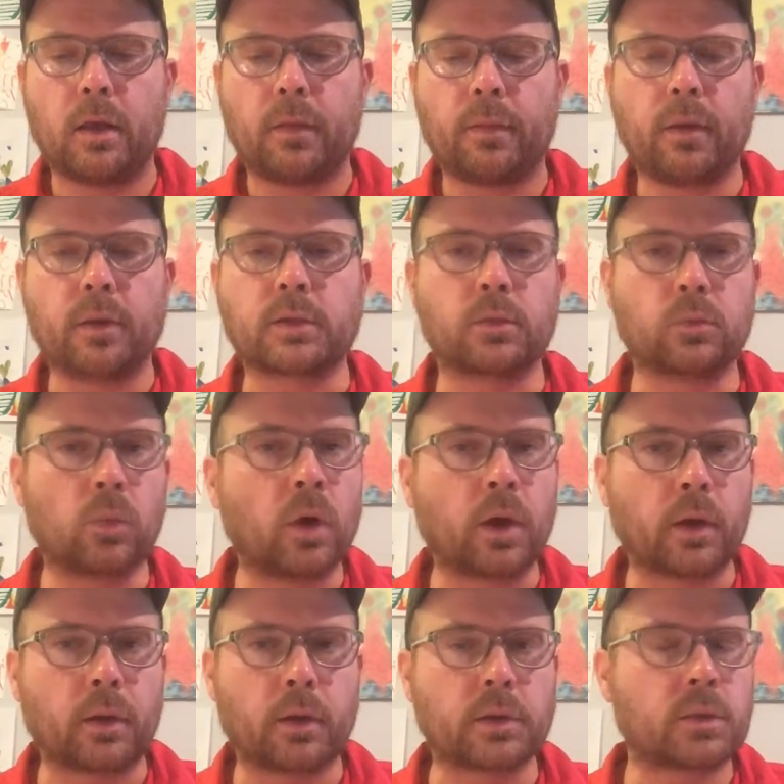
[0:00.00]
doesn't
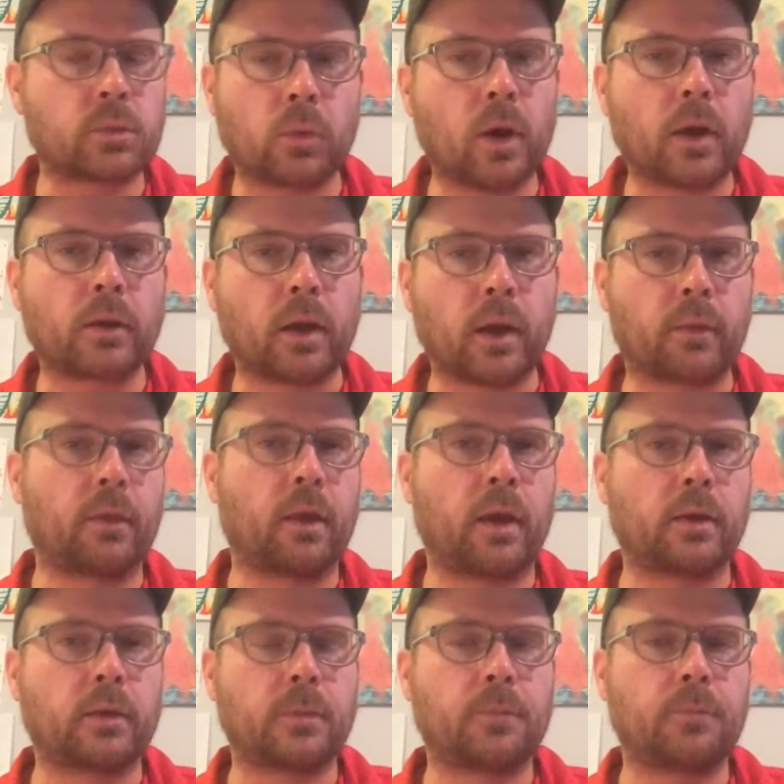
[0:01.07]
work. It doesn't work like
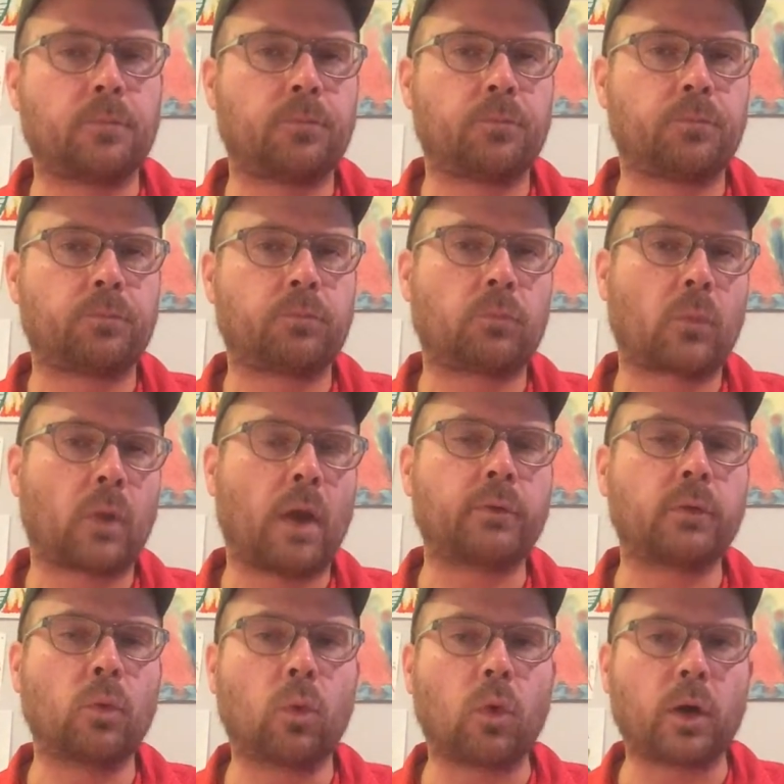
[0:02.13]
that. I have
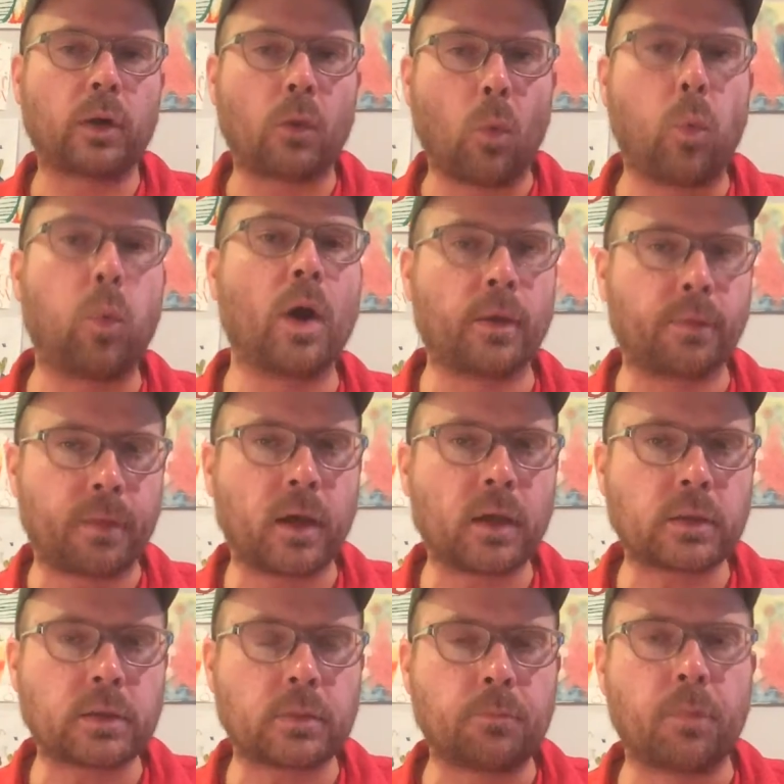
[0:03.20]
to work with
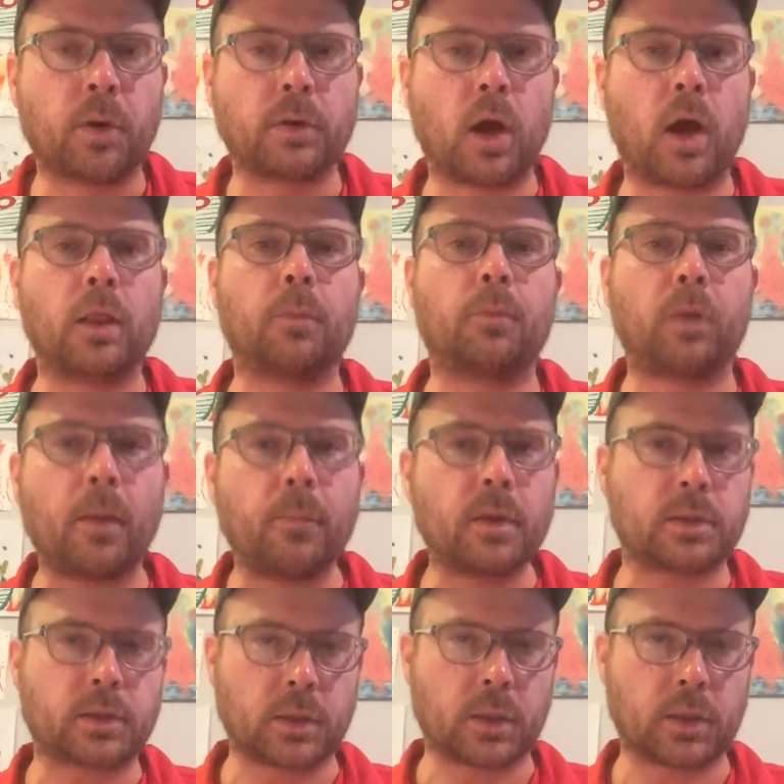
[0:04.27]
it, but on the
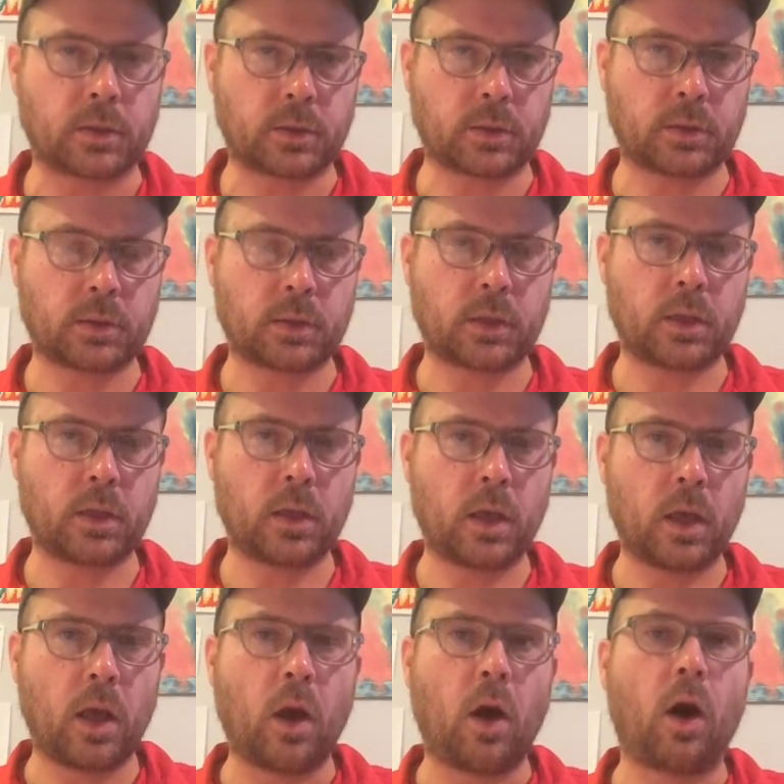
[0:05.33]
premises,
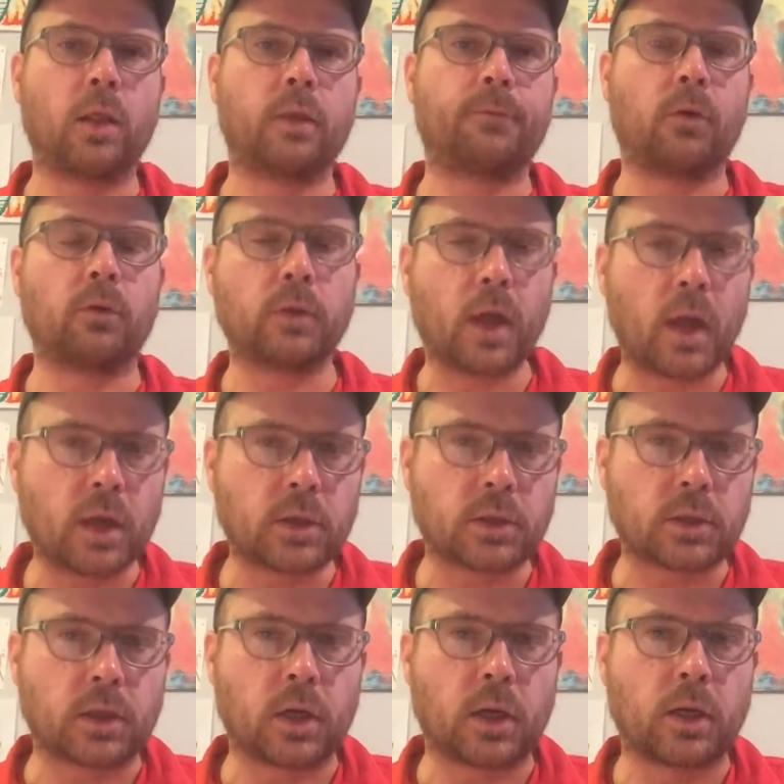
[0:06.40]
on the
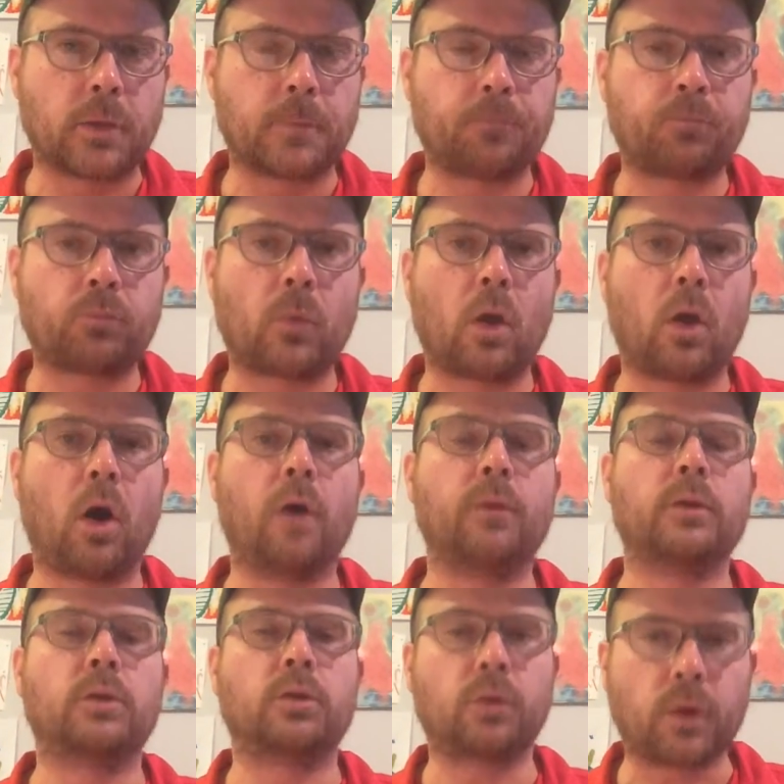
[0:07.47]
foundation, on
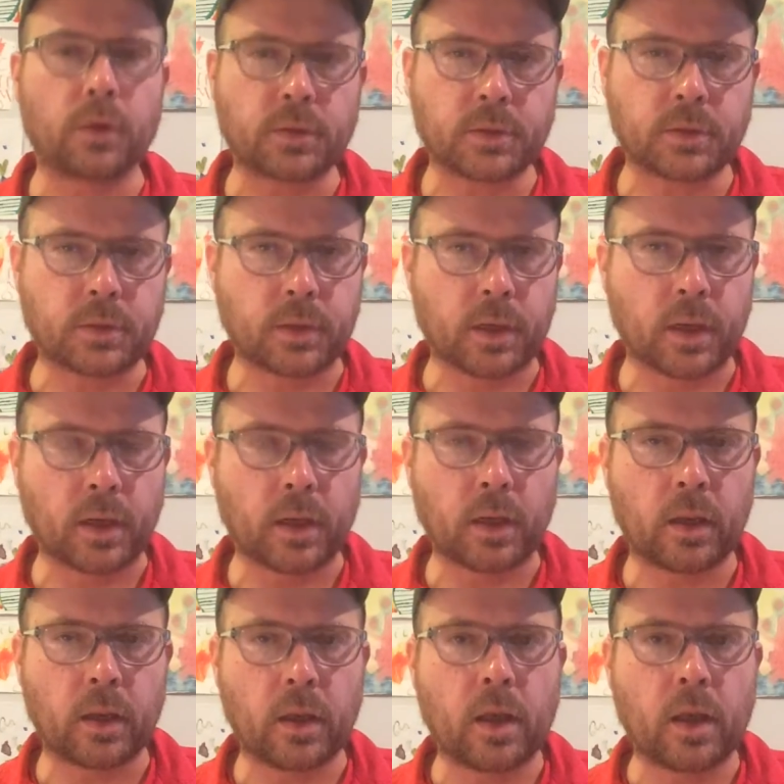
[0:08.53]
the trusting